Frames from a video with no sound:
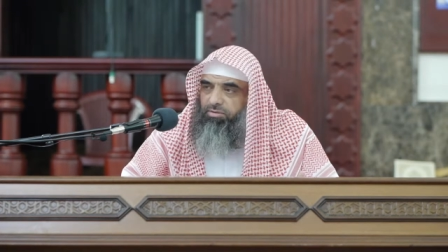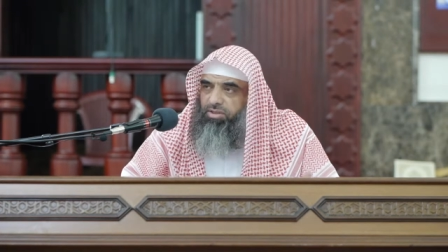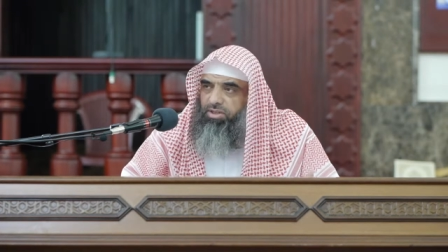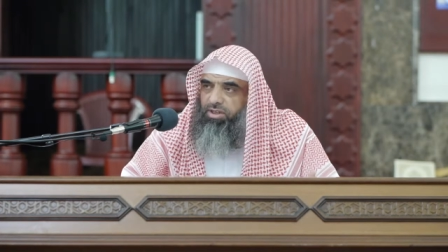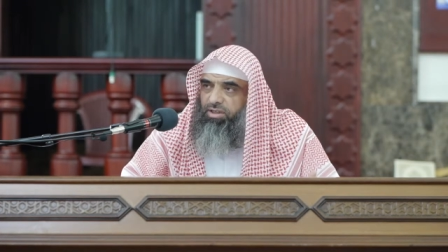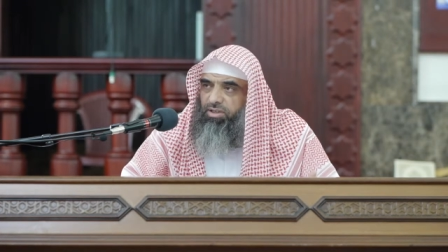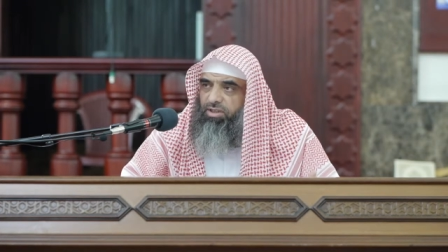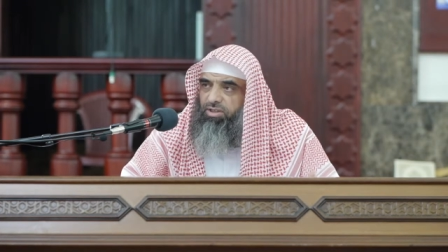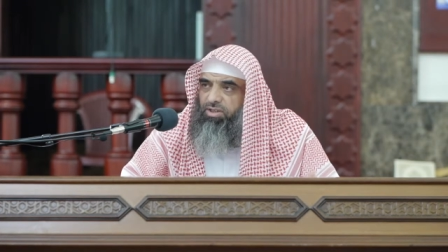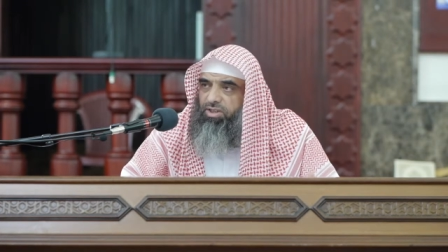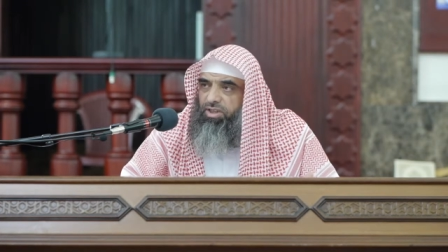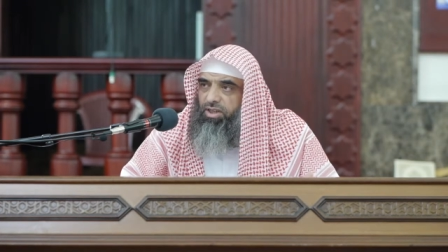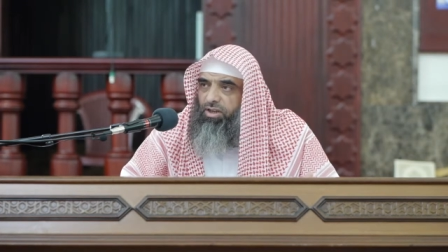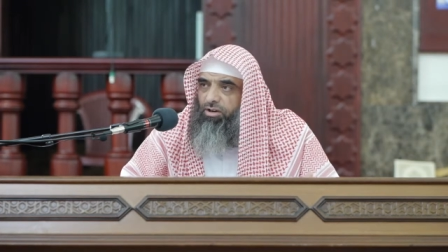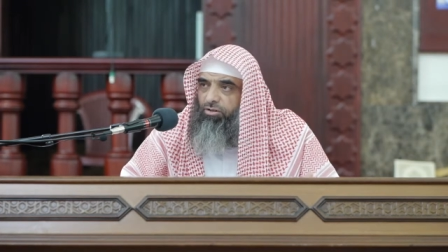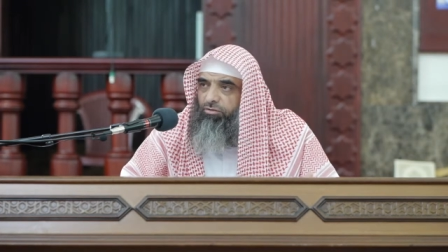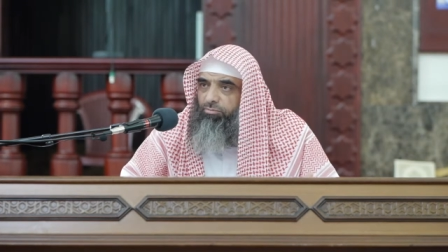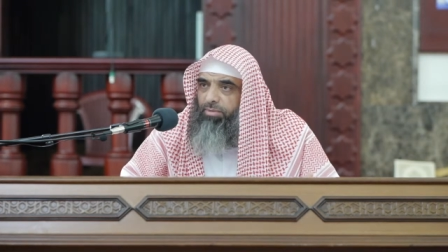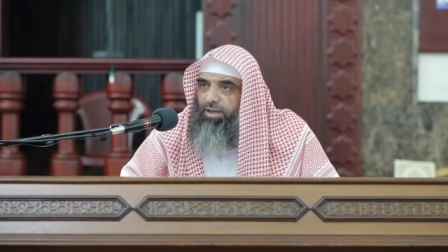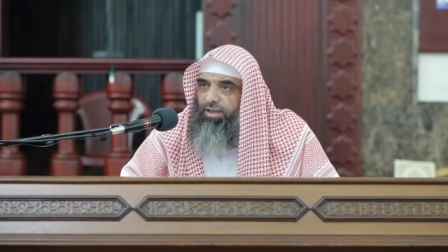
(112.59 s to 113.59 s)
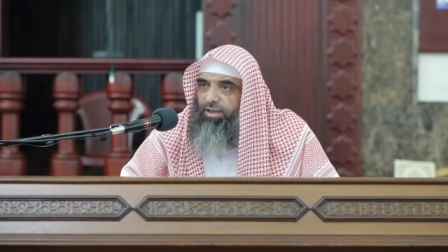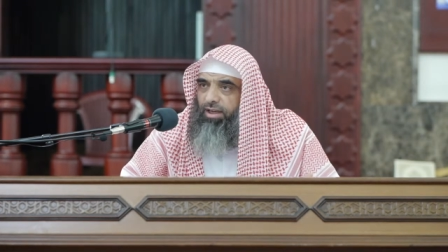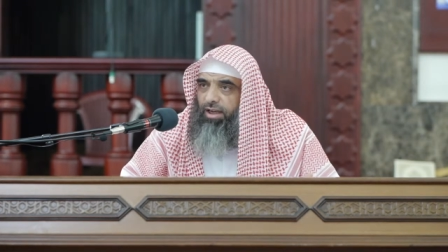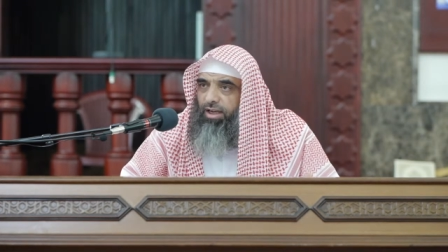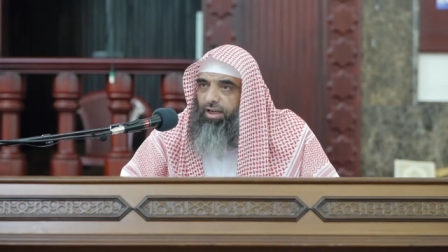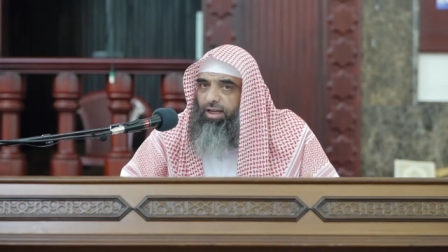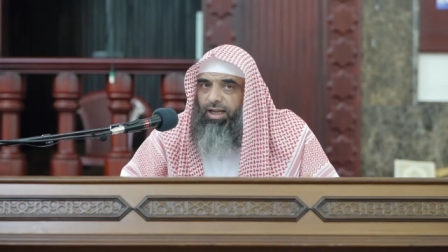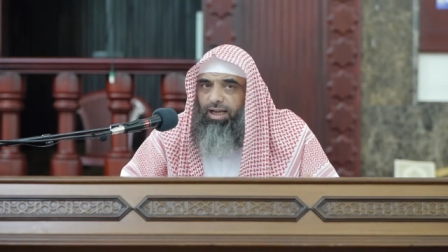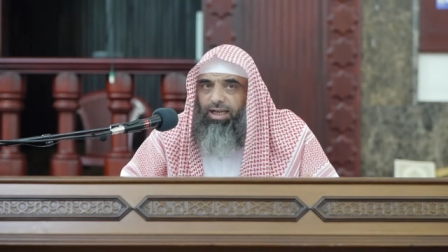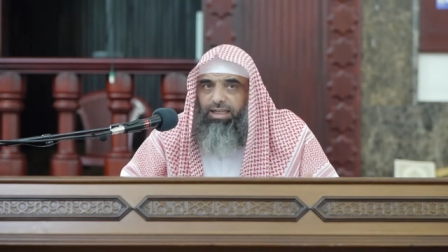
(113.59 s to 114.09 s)
The city of
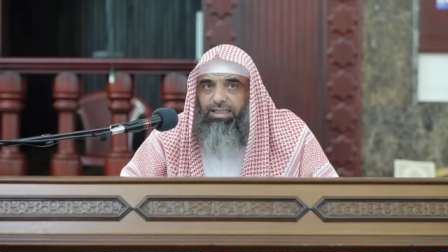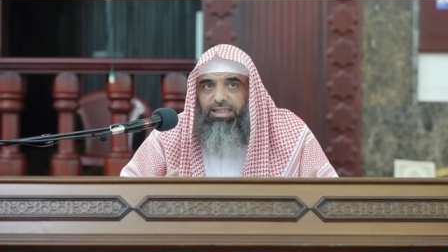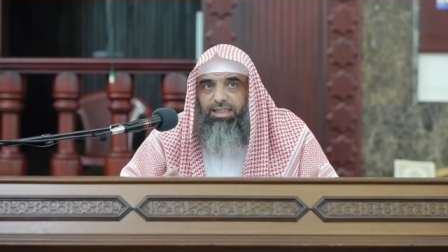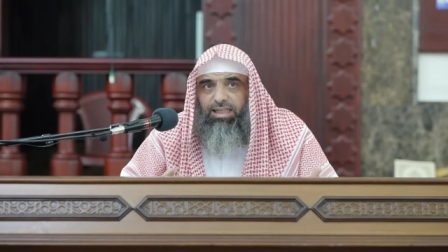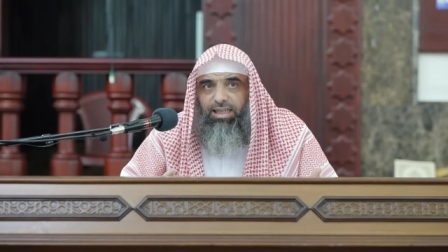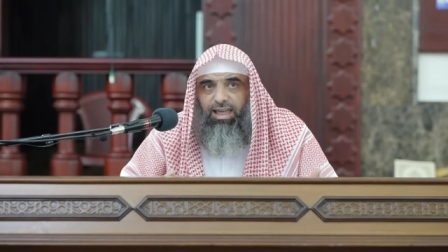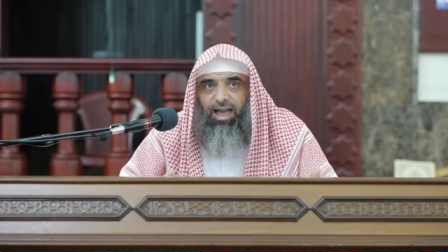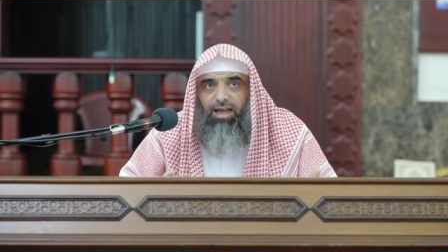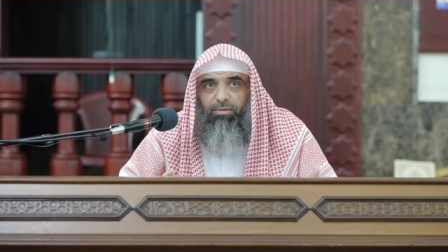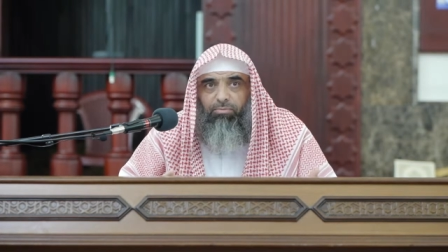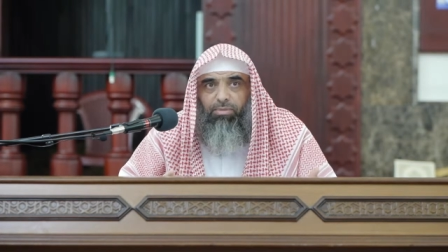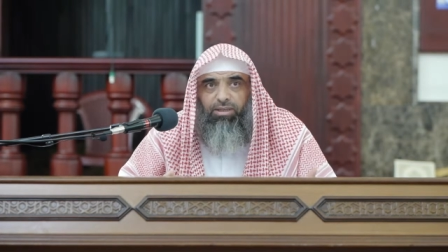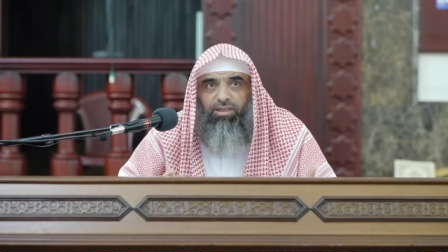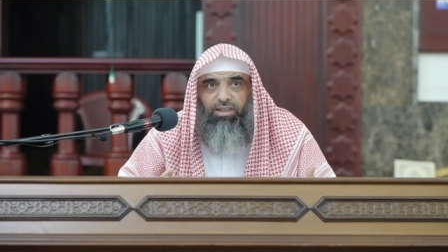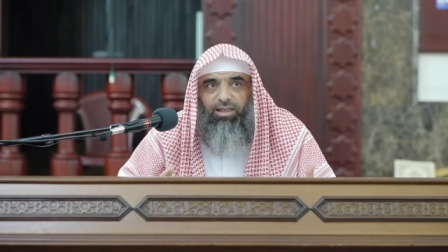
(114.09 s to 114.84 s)
Mecca has the Kaaba.